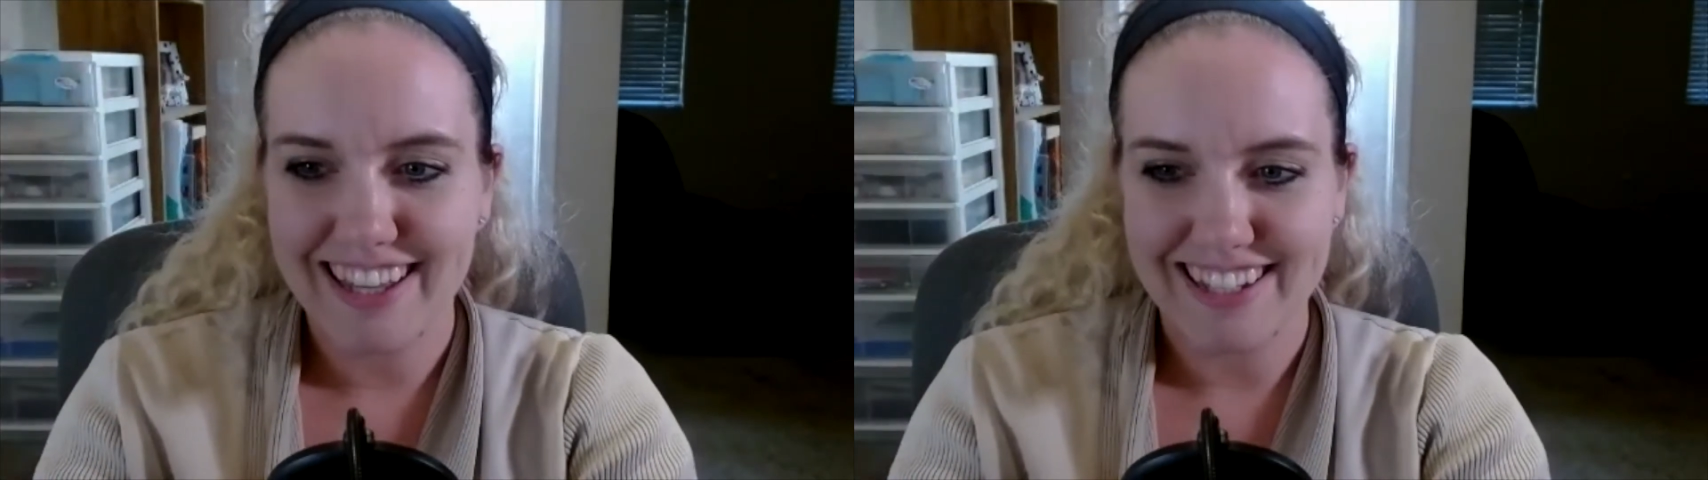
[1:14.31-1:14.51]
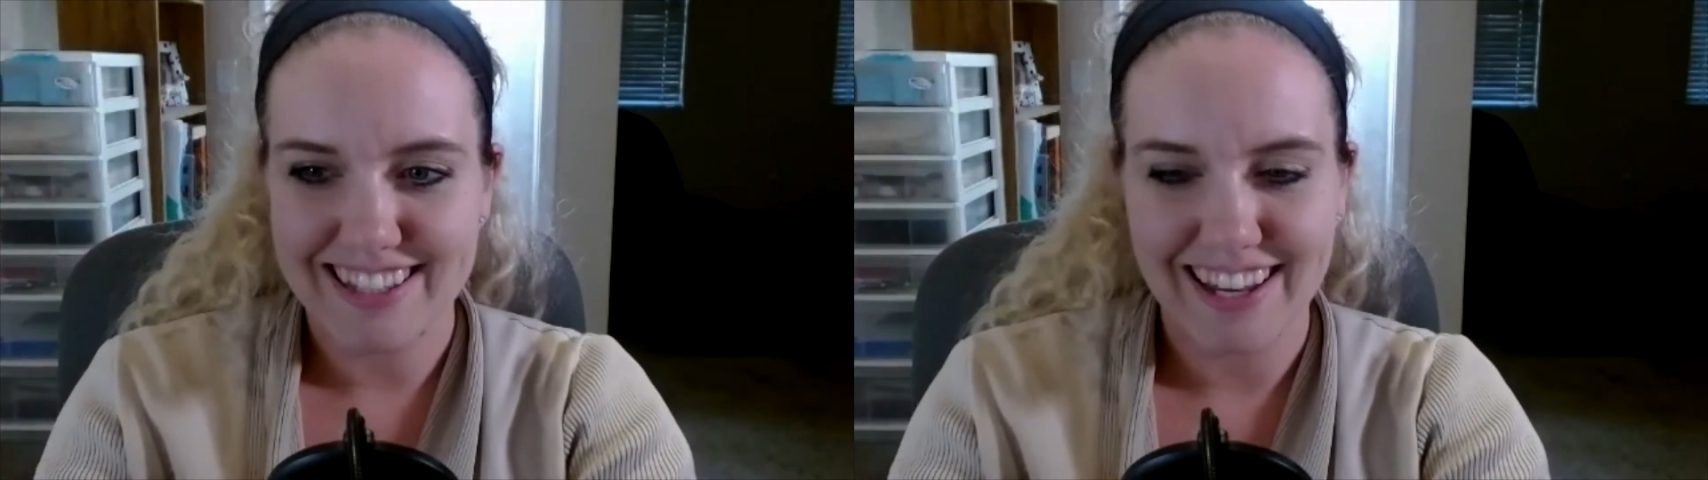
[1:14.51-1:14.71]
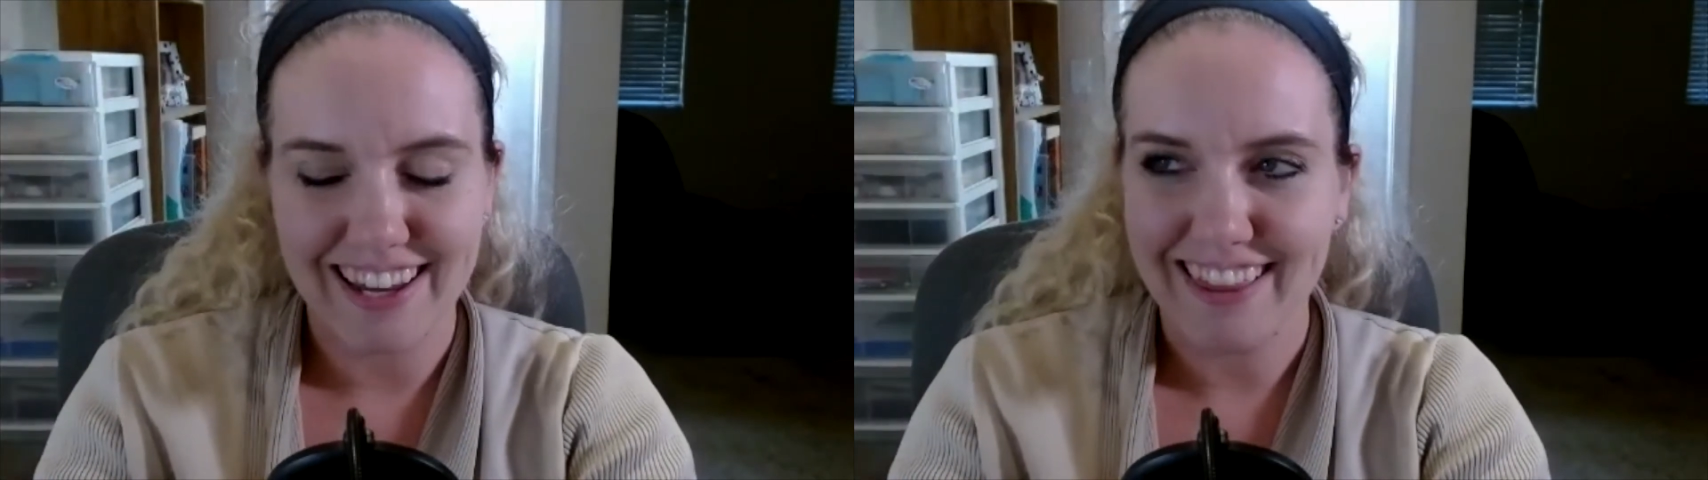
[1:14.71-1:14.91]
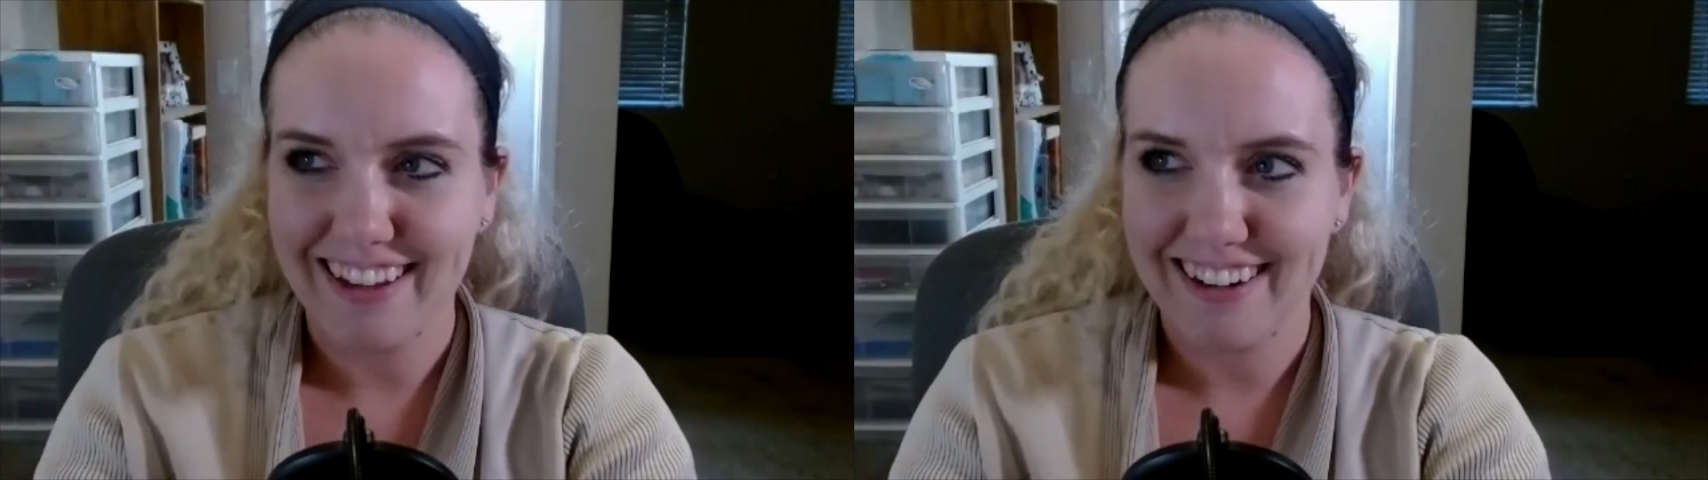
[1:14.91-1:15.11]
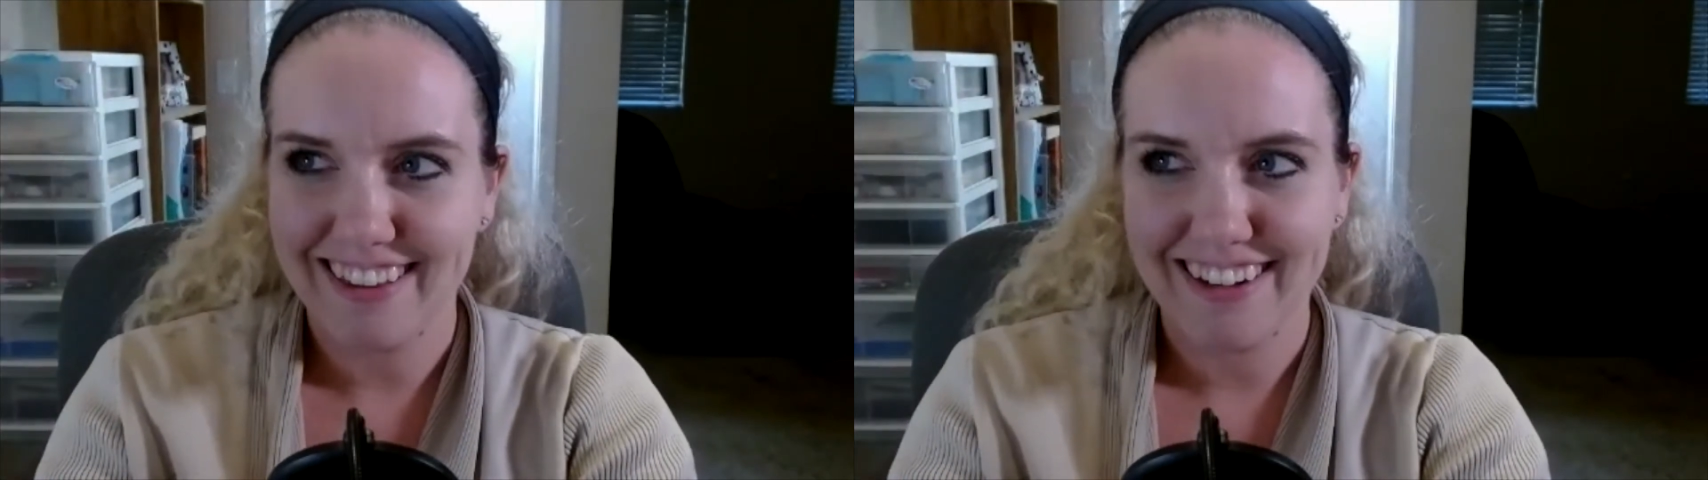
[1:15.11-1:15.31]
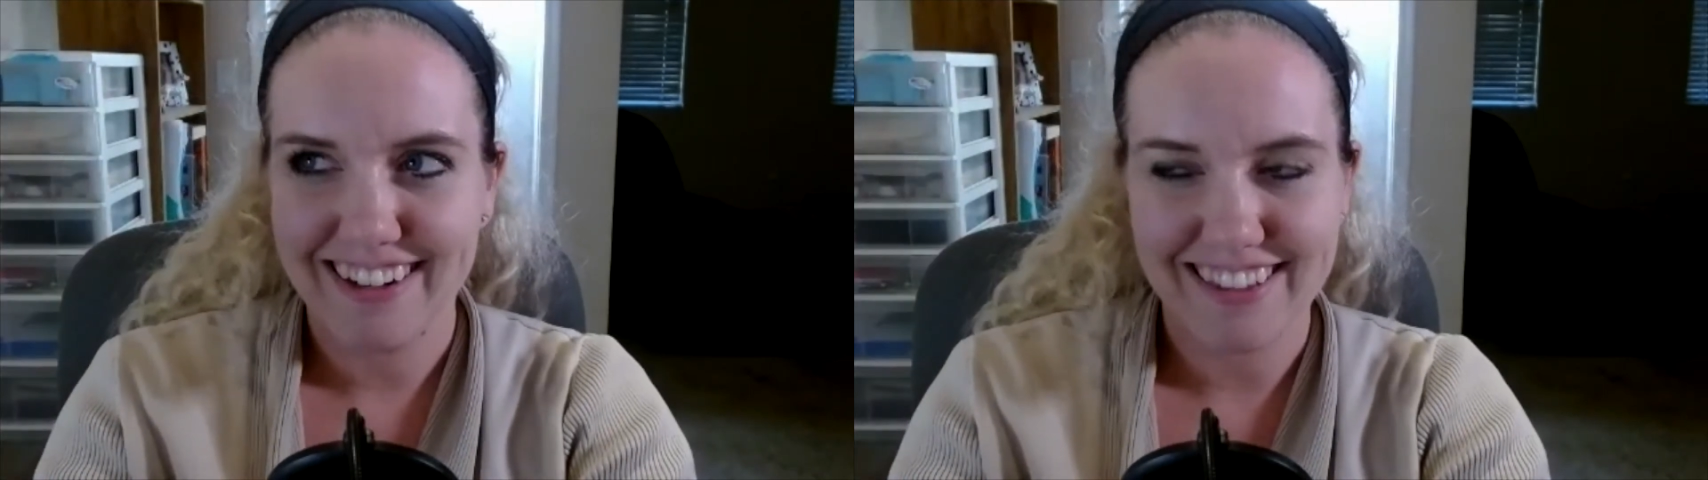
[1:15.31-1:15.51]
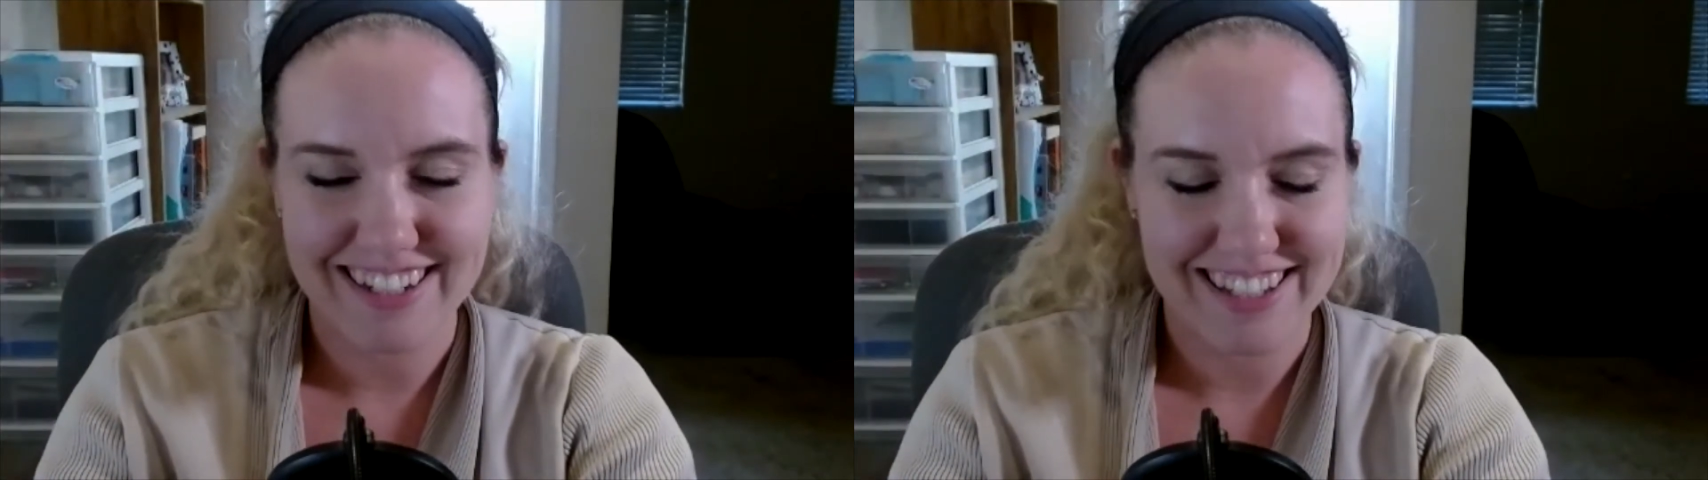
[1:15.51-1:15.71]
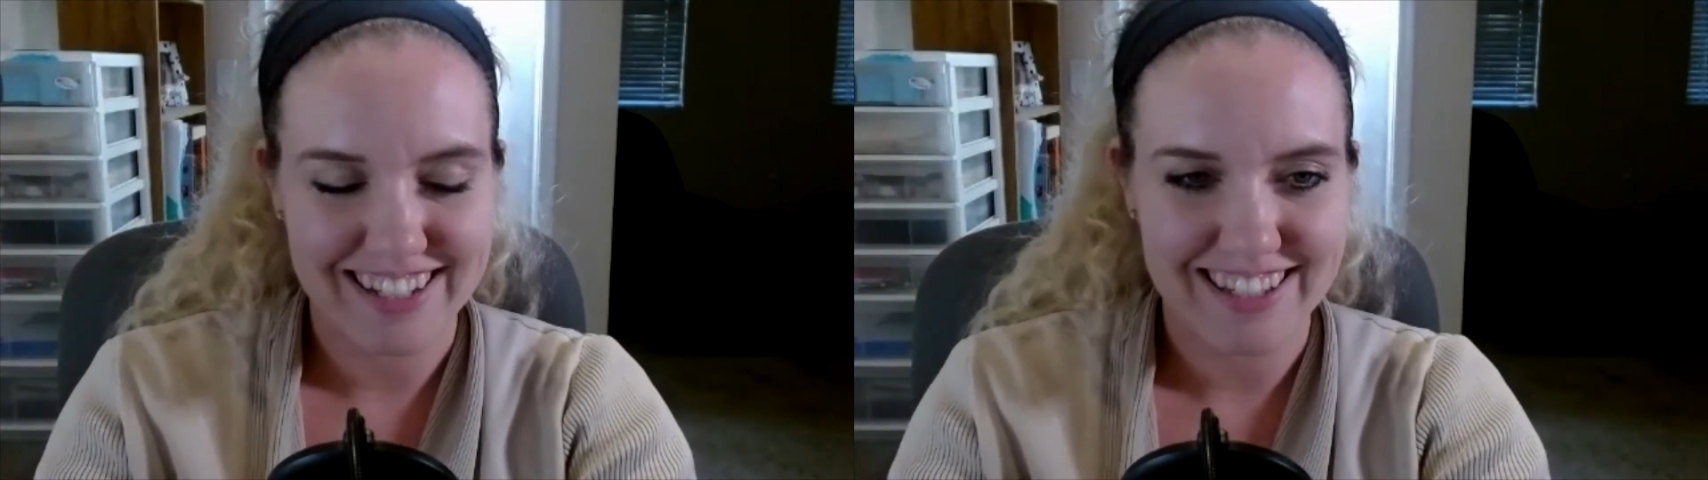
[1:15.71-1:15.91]
Let's say they're in their
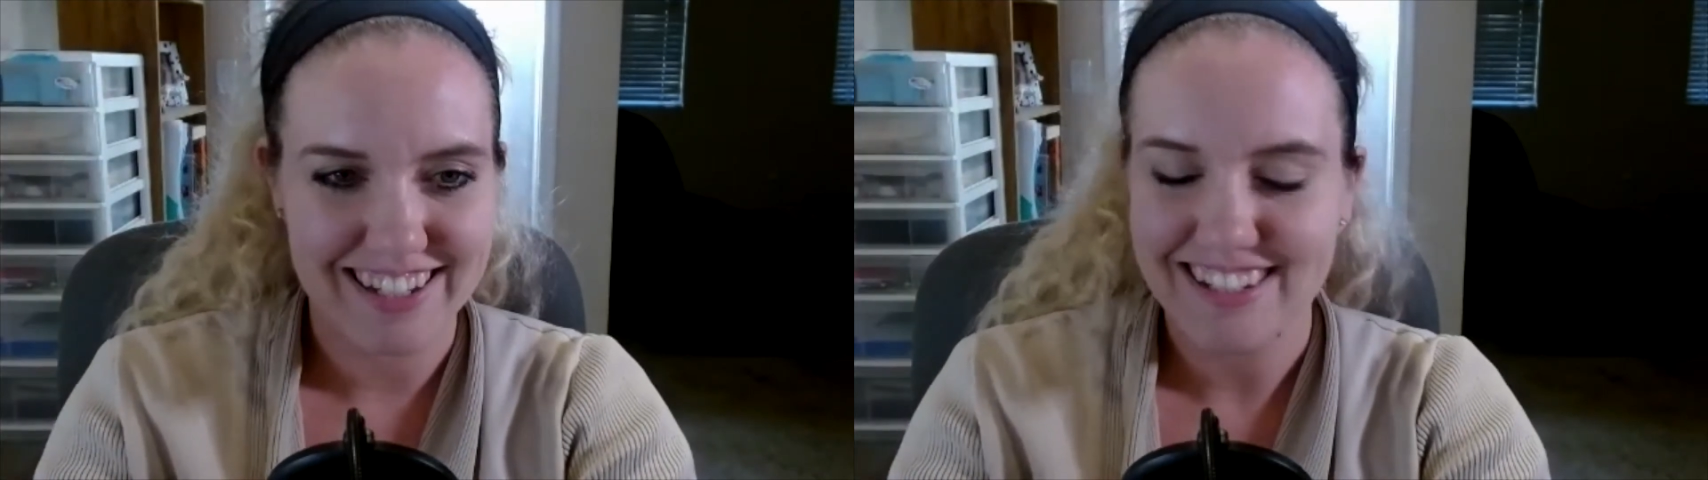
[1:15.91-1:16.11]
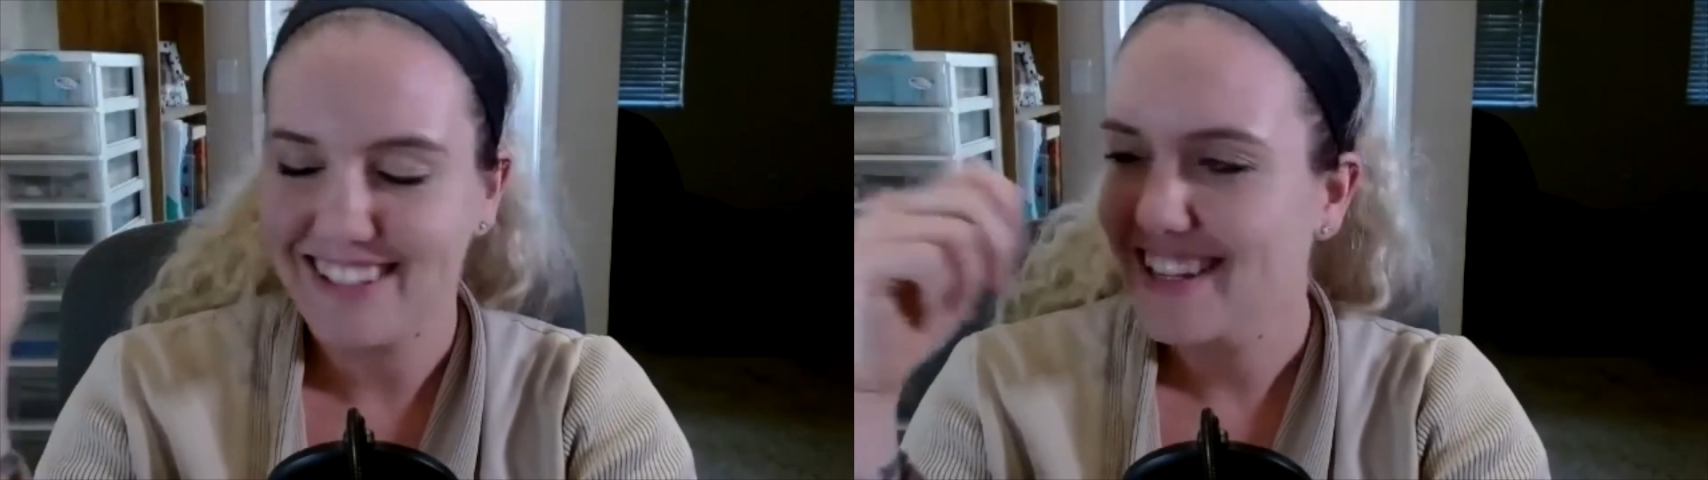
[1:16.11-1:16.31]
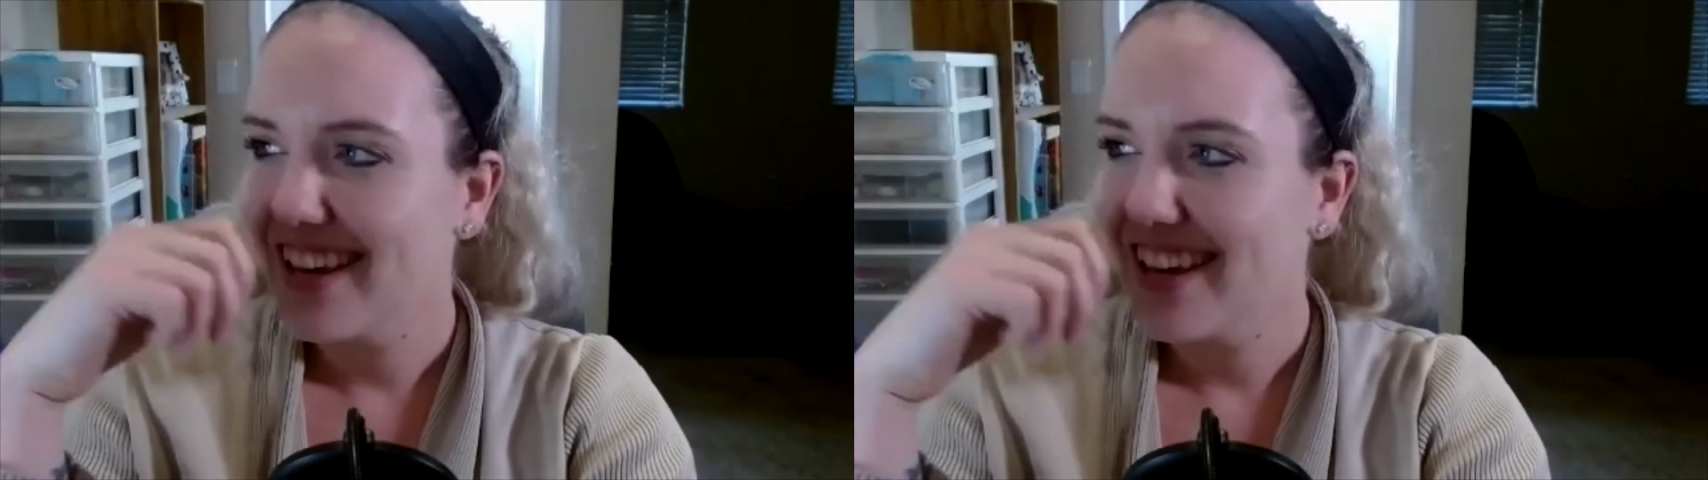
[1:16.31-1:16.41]
60s.